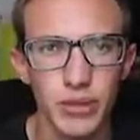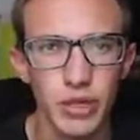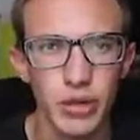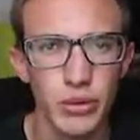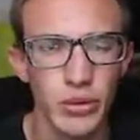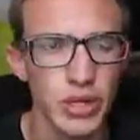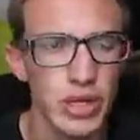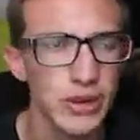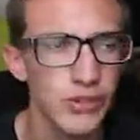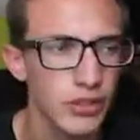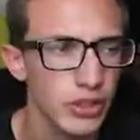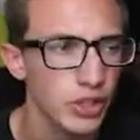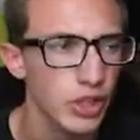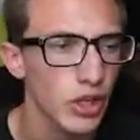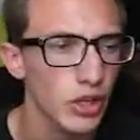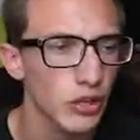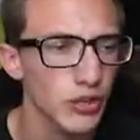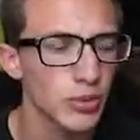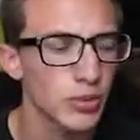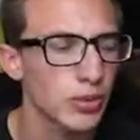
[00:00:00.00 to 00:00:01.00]
But whatever, you
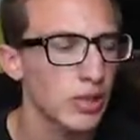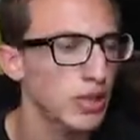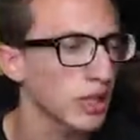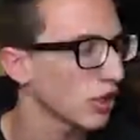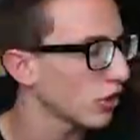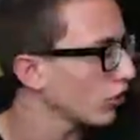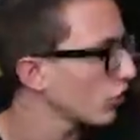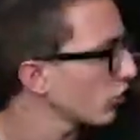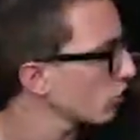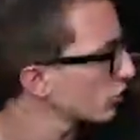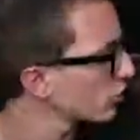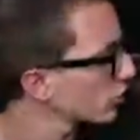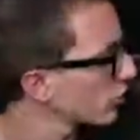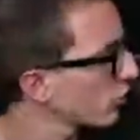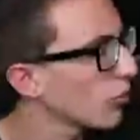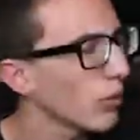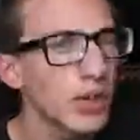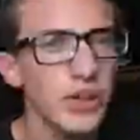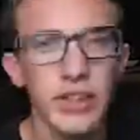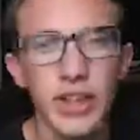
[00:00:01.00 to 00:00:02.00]
know, it's being an adult.
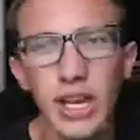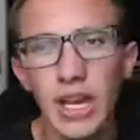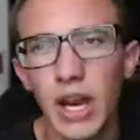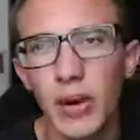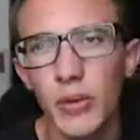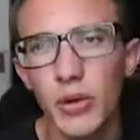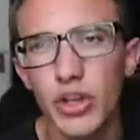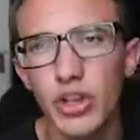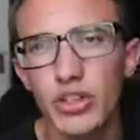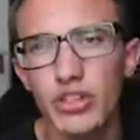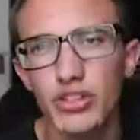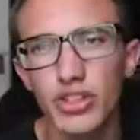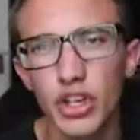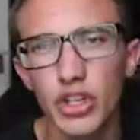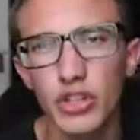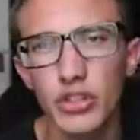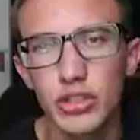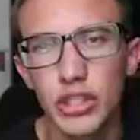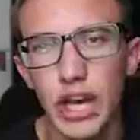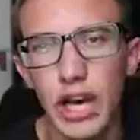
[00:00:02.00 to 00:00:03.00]
So one thing I wanted to show
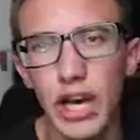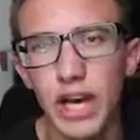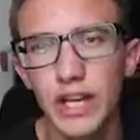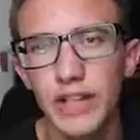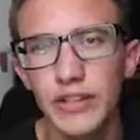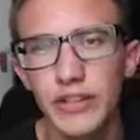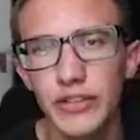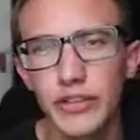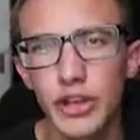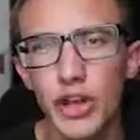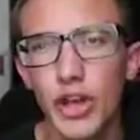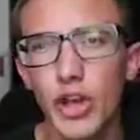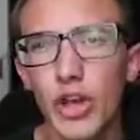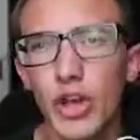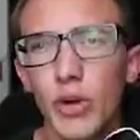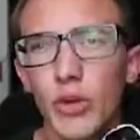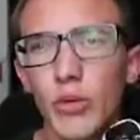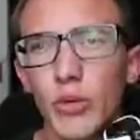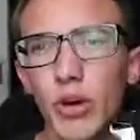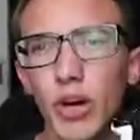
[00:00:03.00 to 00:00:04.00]
you guys
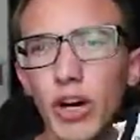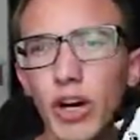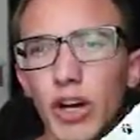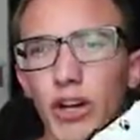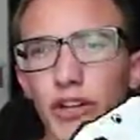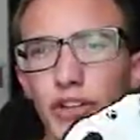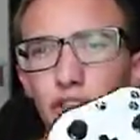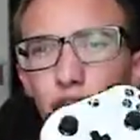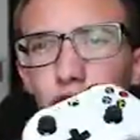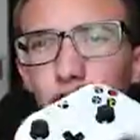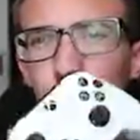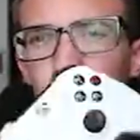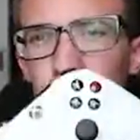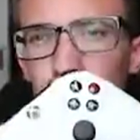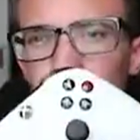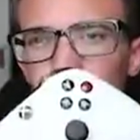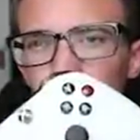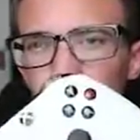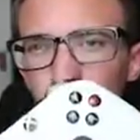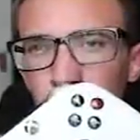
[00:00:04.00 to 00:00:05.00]
was
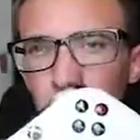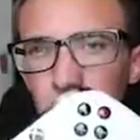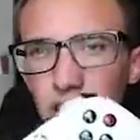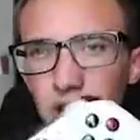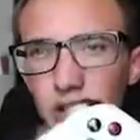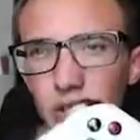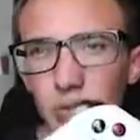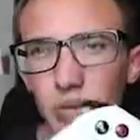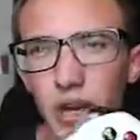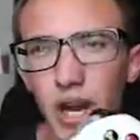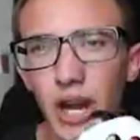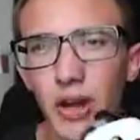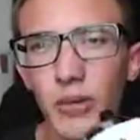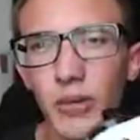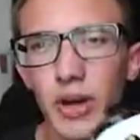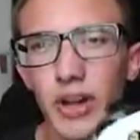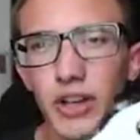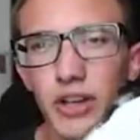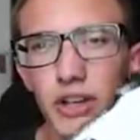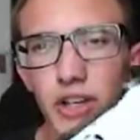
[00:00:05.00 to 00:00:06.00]
this thing, and you're
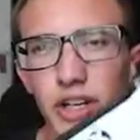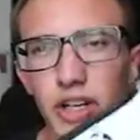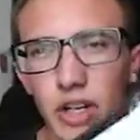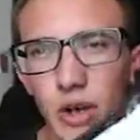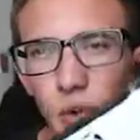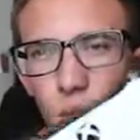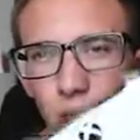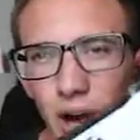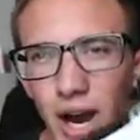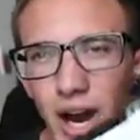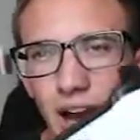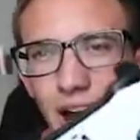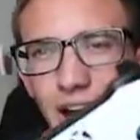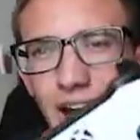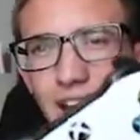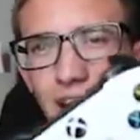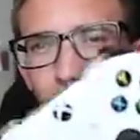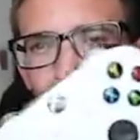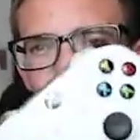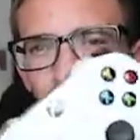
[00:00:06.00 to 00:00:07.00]
probably wondering
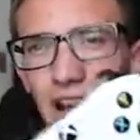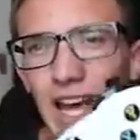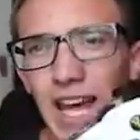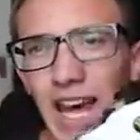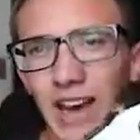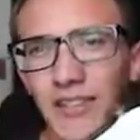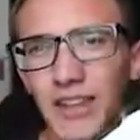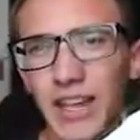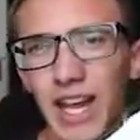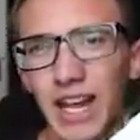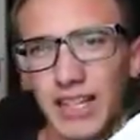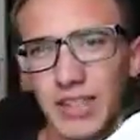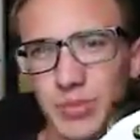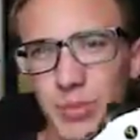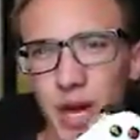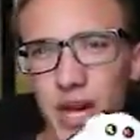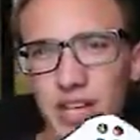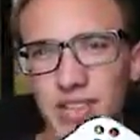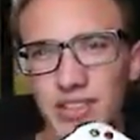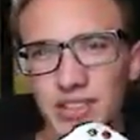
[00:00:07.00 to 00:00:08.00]
why I have an
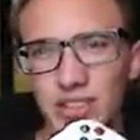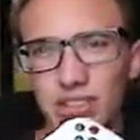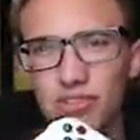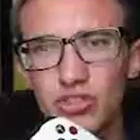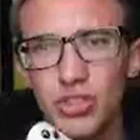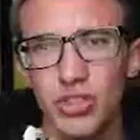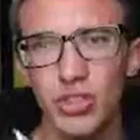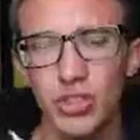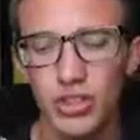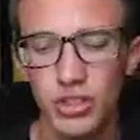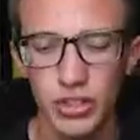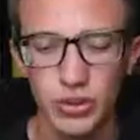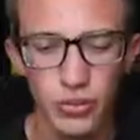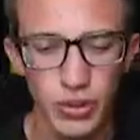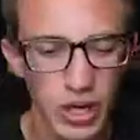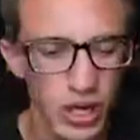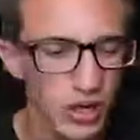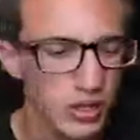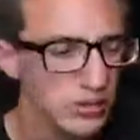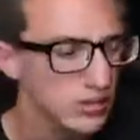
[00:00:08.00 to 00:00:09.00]
Xbox controller.
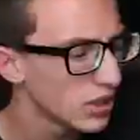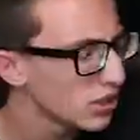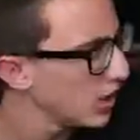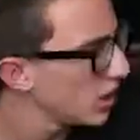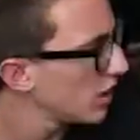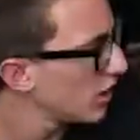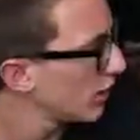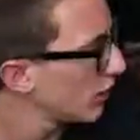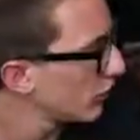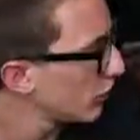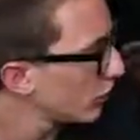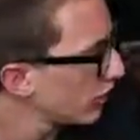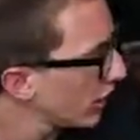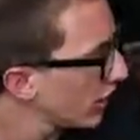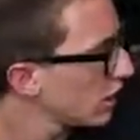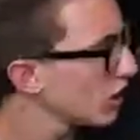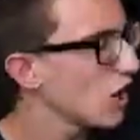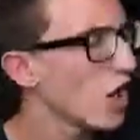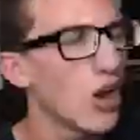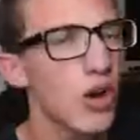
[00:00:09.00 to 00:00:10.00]
Well, if you
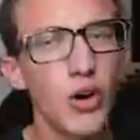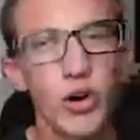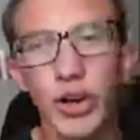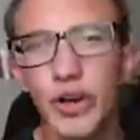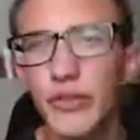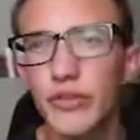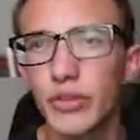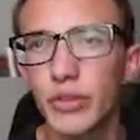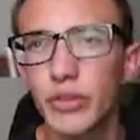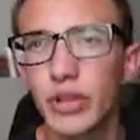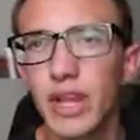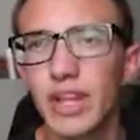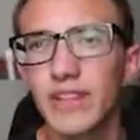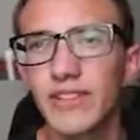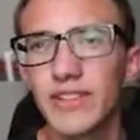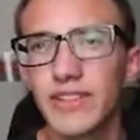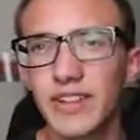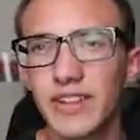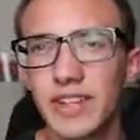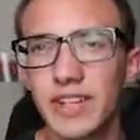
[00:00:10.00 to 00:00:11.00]
did know, if you
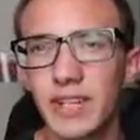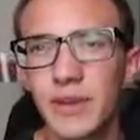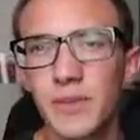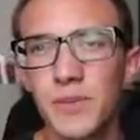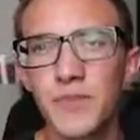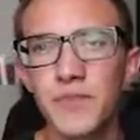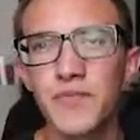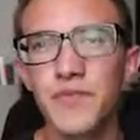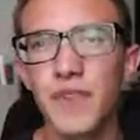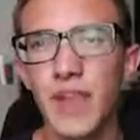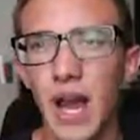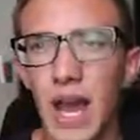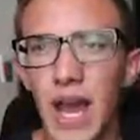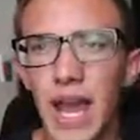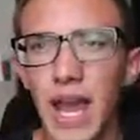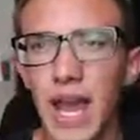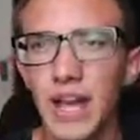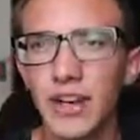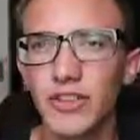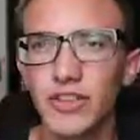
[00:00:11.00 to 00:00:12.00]
didn't see,
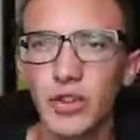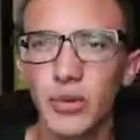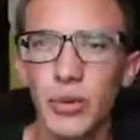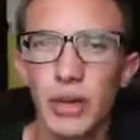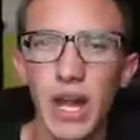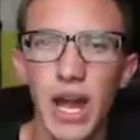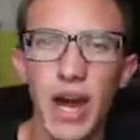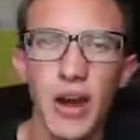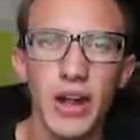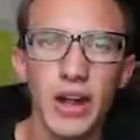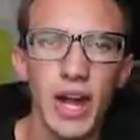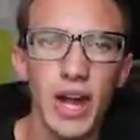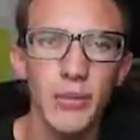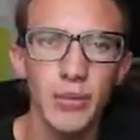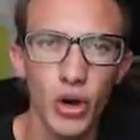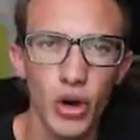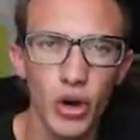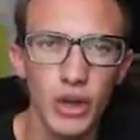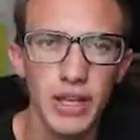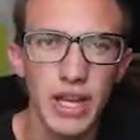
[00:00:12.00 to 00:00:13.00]
I actually went out and I
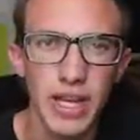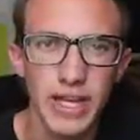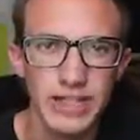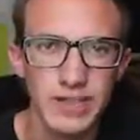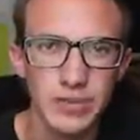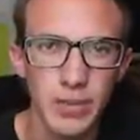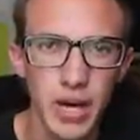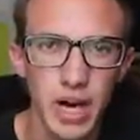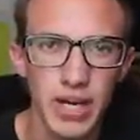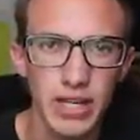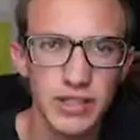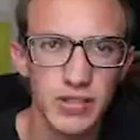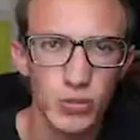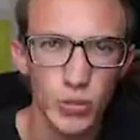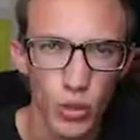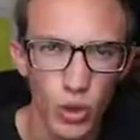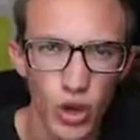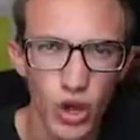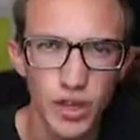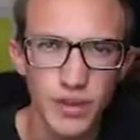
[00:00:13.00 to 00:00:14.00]
bought an
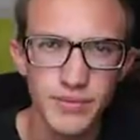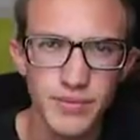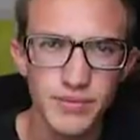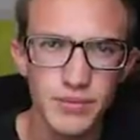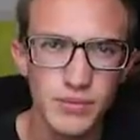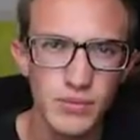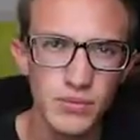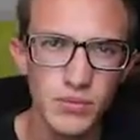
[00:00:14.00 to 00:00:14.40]
Xbox One.